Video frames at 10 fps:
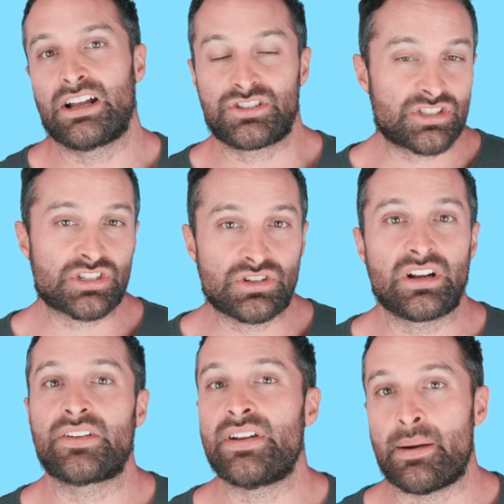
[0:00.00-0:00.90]
just as
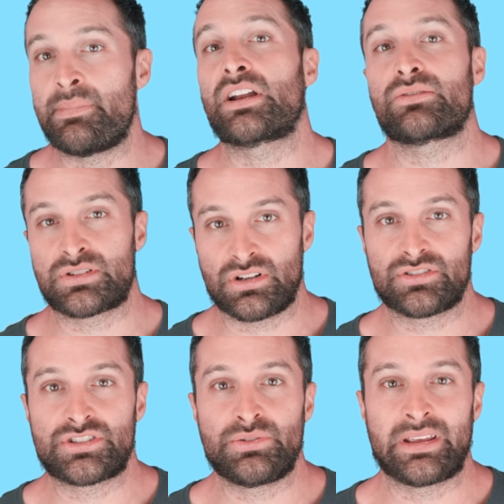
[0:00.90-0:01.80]
good, if not better,
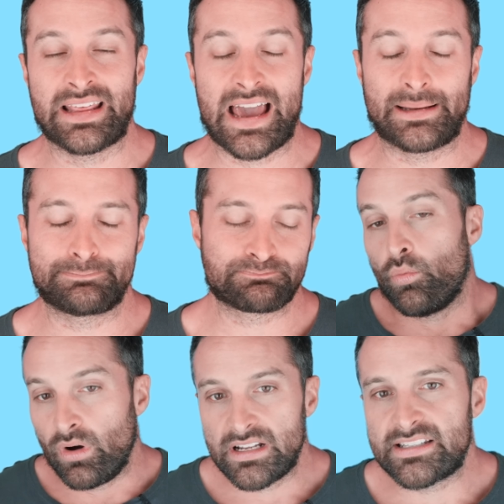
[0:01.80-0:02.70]
results doing that.
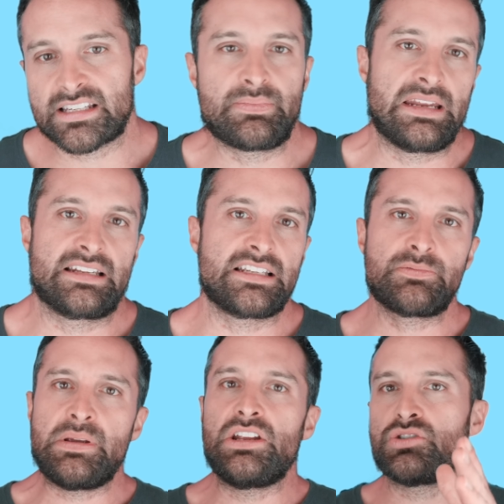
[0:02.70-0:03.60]
What does this mean? Does
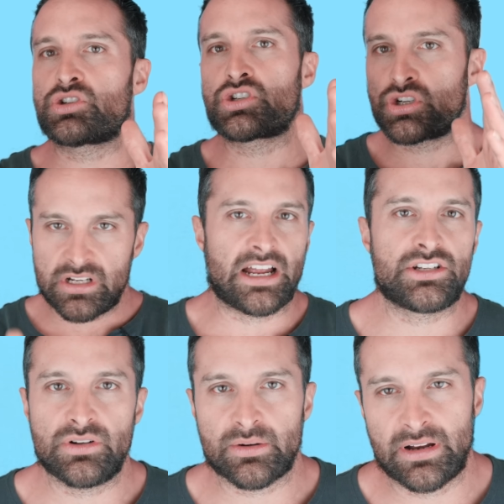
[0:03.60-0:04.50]
this mean you should not
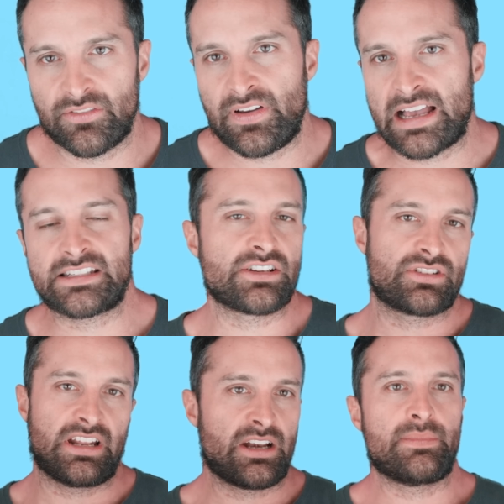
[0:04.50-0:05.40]
do intermittent fasting,
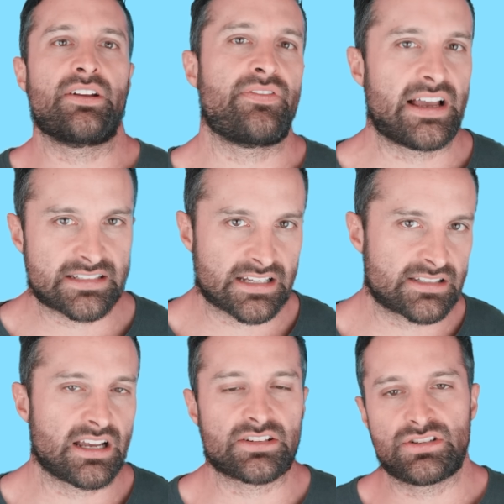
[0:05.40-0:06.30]
or the intermittent fasting
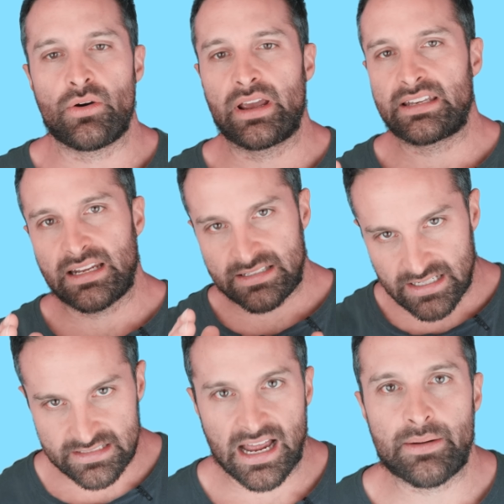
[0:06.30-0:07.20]
sucks? No, it
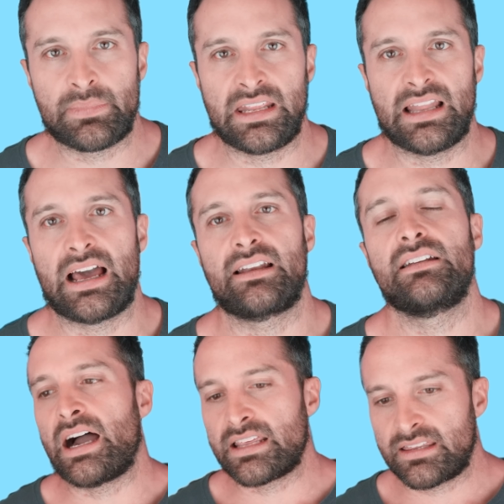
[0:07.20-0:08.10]
does not mean that.
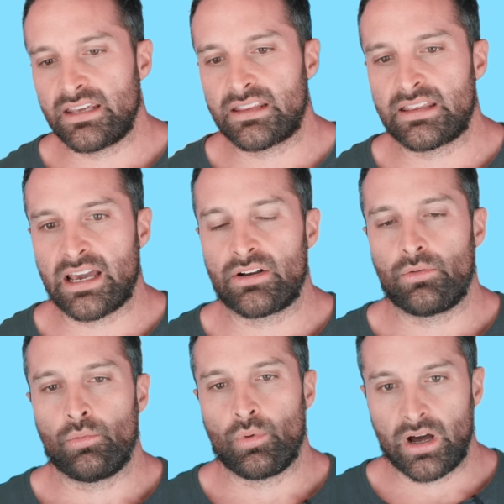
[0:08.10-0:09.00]
I think
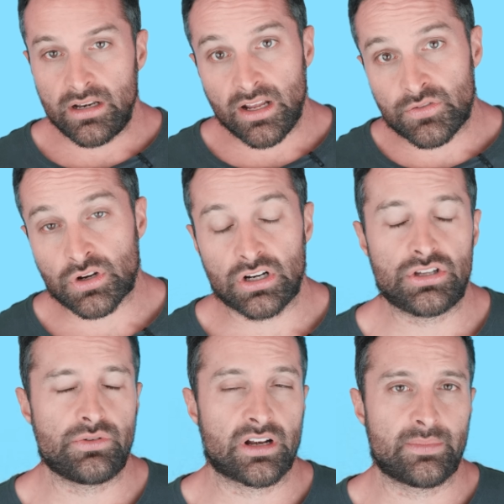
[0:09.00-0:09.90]
that, one, if you're going
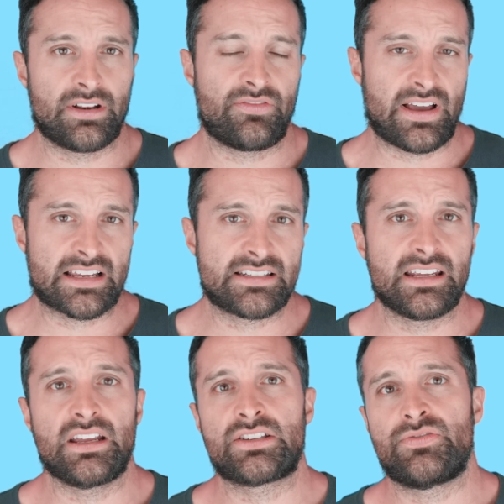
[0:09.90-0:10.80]
to do intermittent
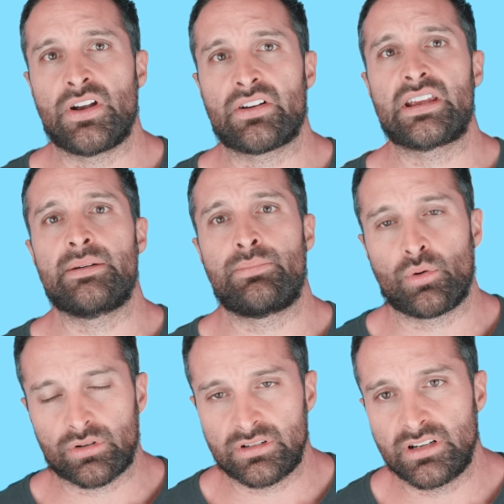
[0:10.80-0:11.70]
fasting, it's very
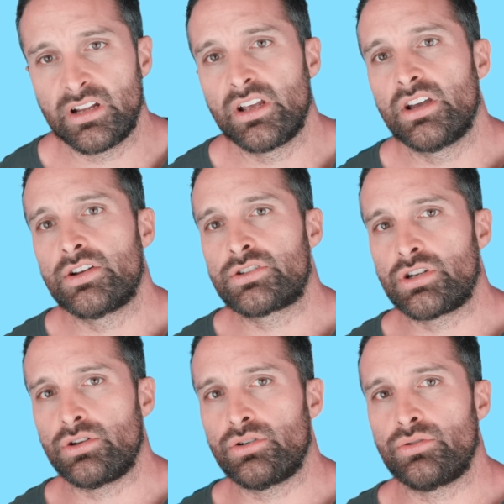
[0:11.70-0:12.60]
important
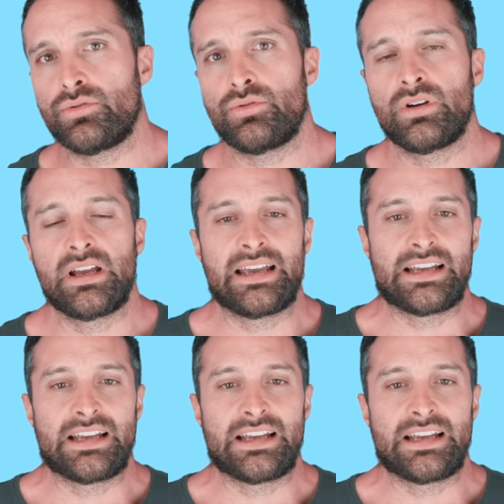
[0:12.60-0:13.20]
to